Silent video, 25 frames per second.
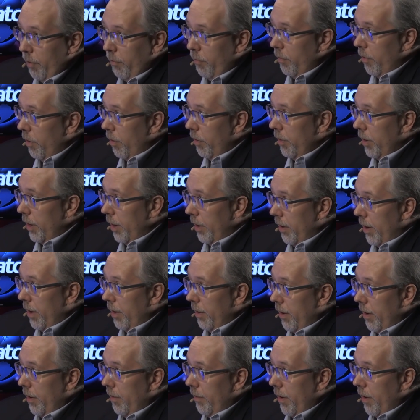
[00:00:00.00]
we won't.
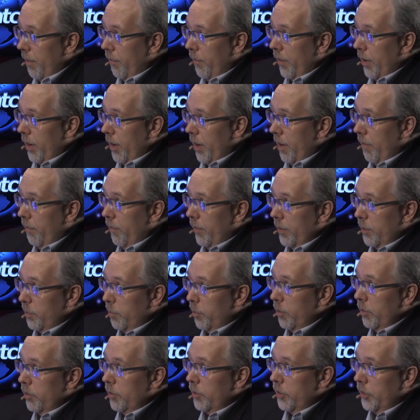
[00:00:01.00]
If this
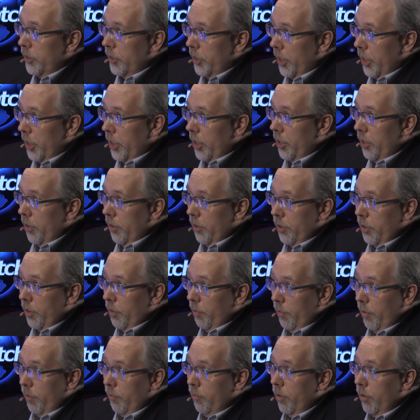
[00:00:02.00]
person's going to kill
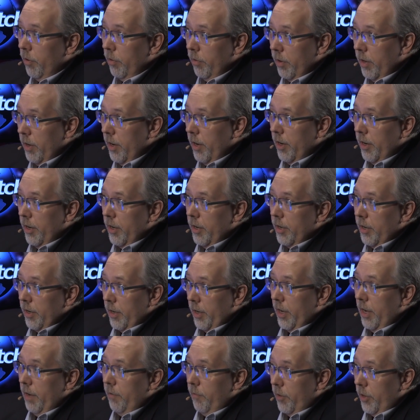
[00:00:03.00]
you, we won't
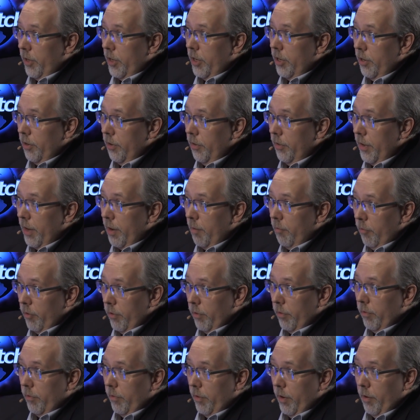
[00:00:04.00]
even kill them.
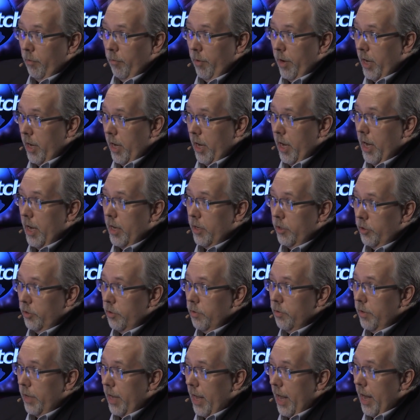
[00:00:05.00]
We can't
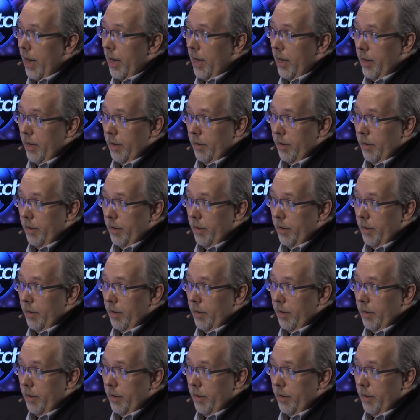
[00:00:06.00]
do that,